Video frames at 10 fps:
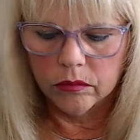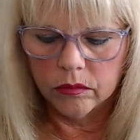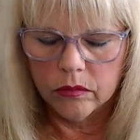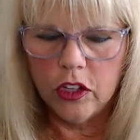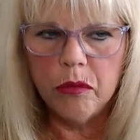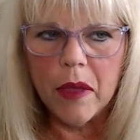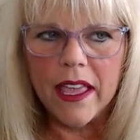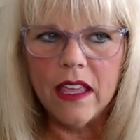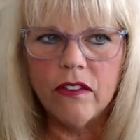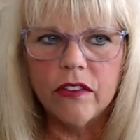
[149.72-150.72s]
You may
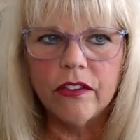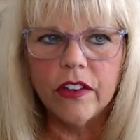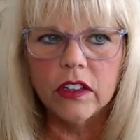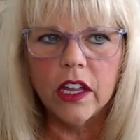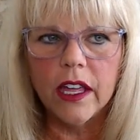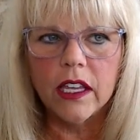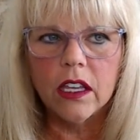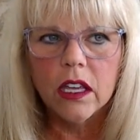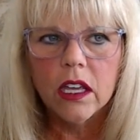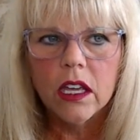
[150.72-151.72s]
even feel like